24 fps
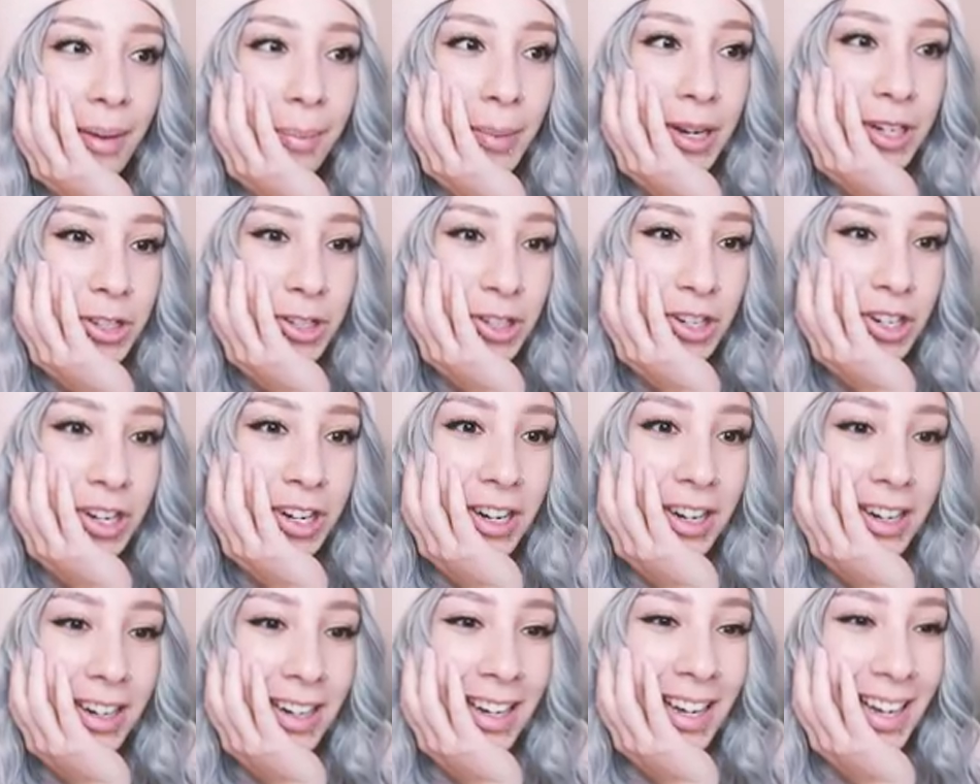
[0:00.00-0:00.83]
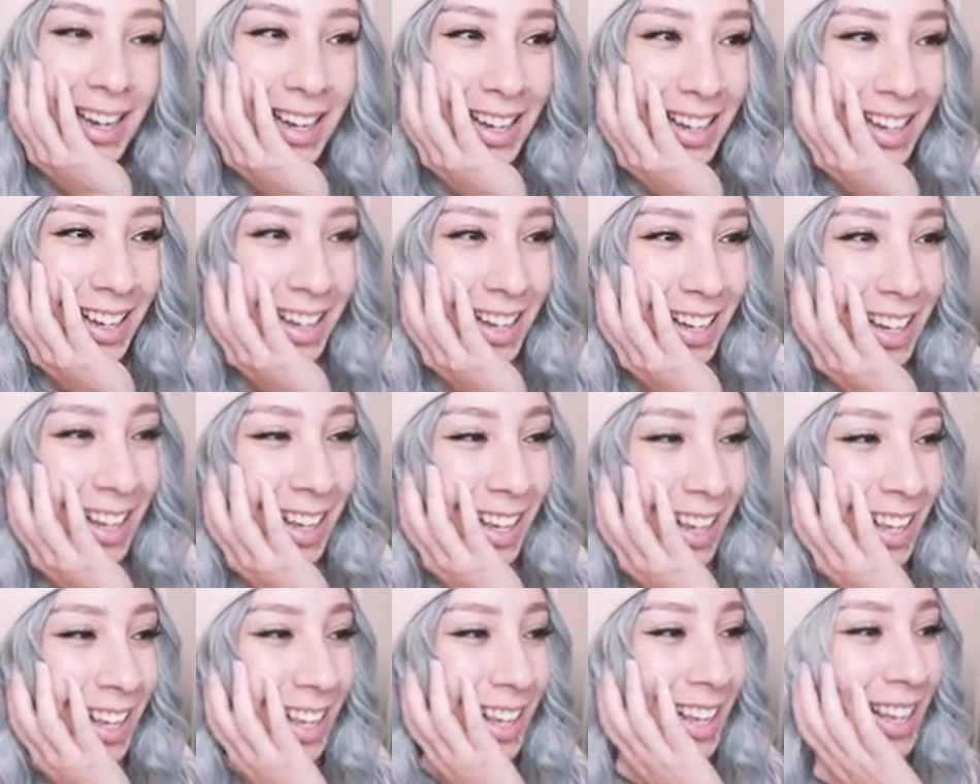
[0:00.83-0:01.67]
I'm not sure.
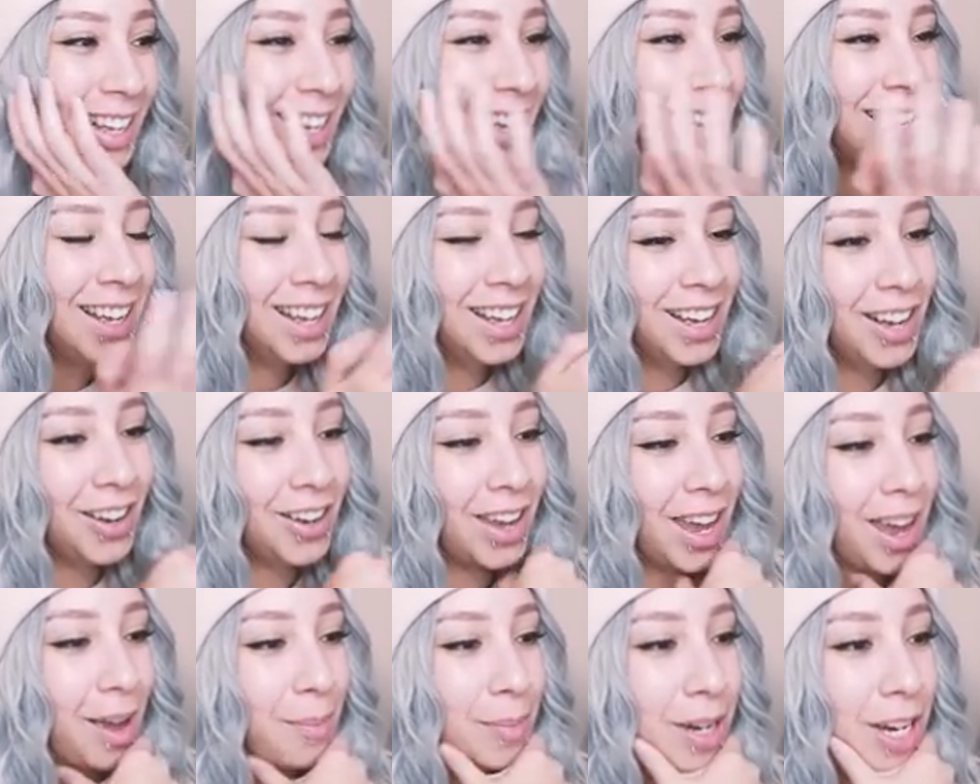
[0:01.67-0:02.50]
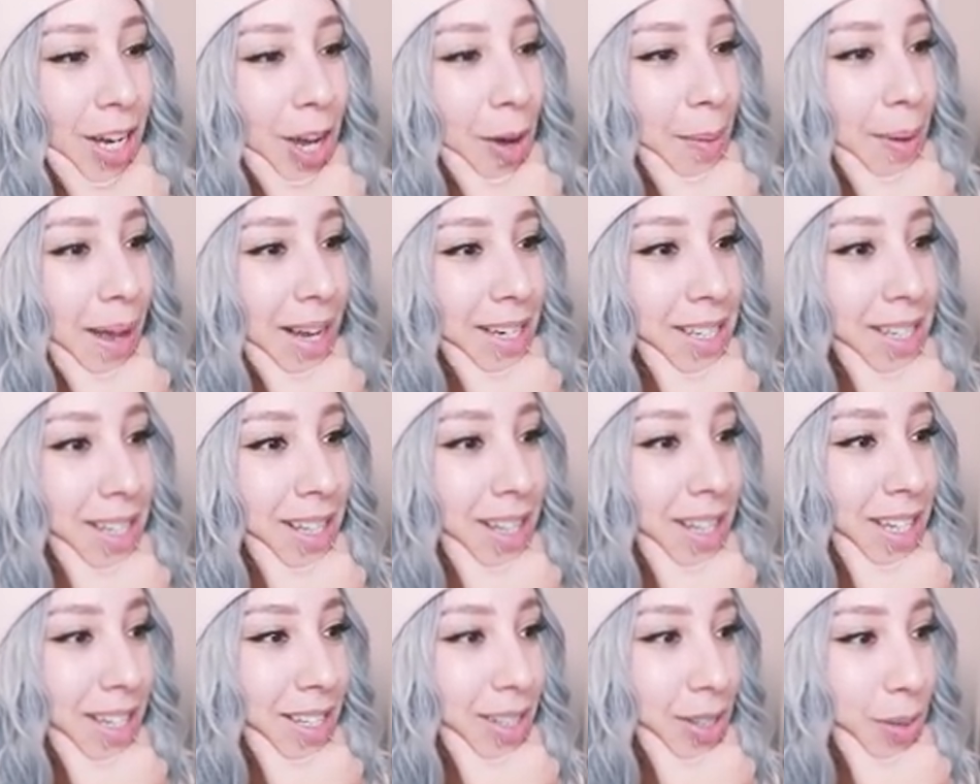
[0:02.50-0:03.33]
Okay, I'm going to go back to
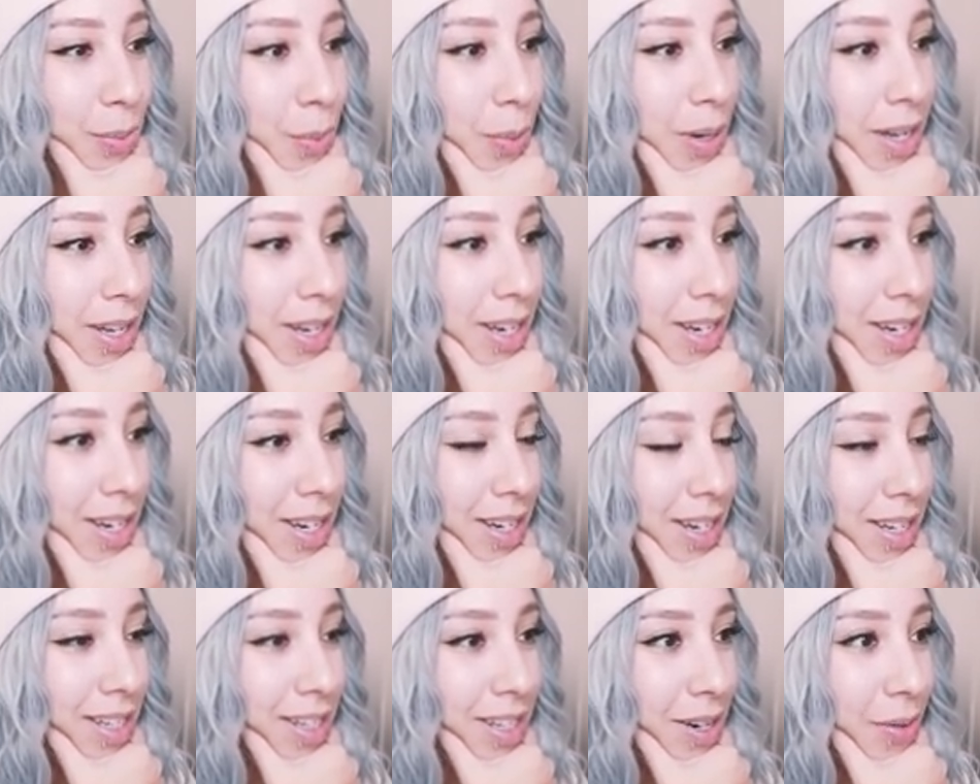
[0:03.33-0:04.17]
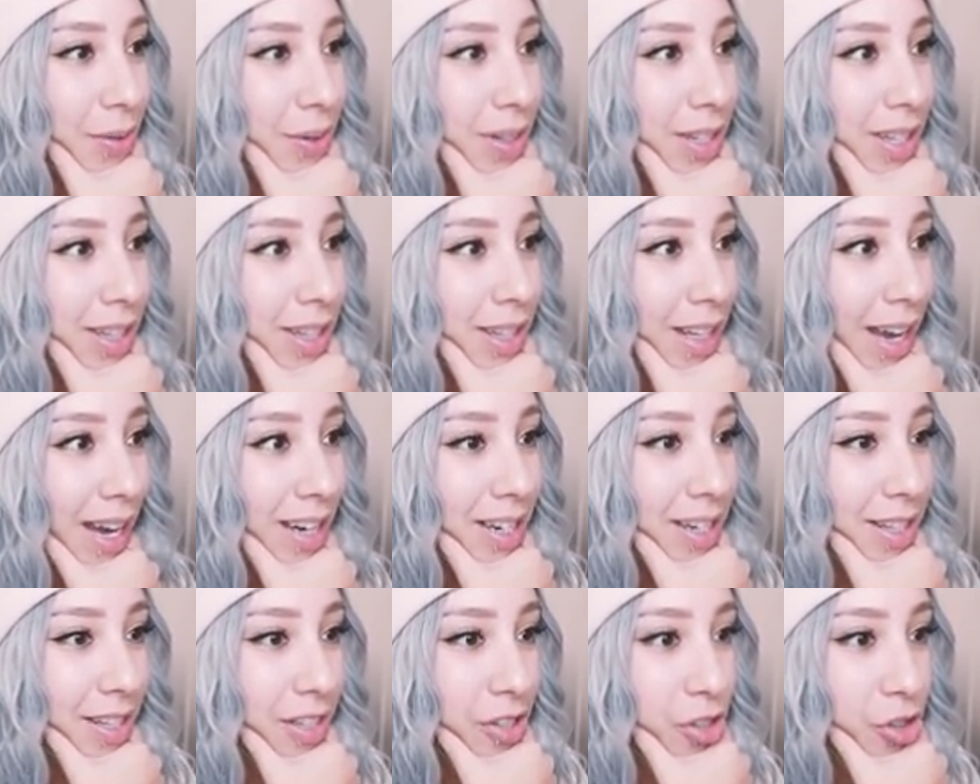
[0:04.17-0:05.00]
this one because I really
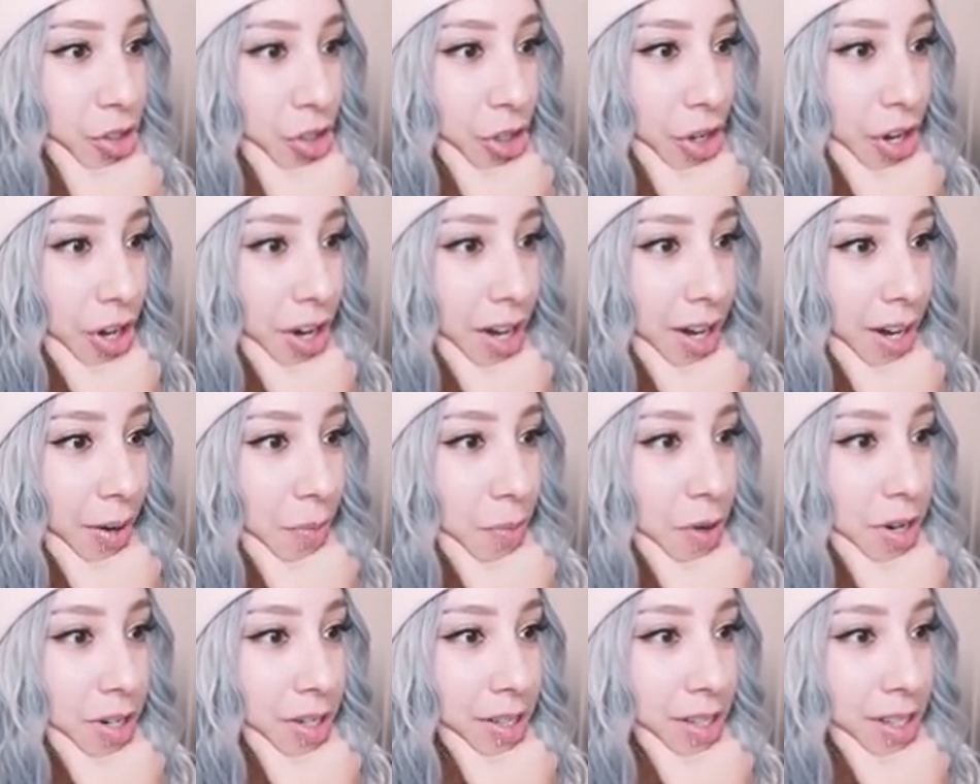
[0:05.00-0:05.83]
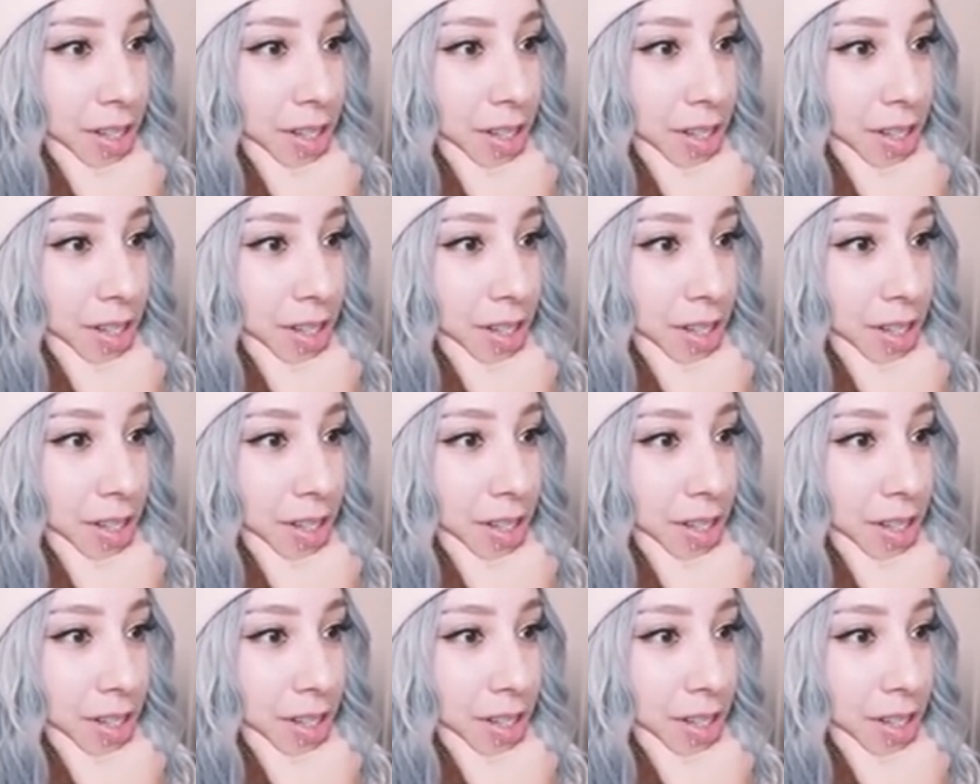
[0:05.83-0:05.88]
liked this shirt and I want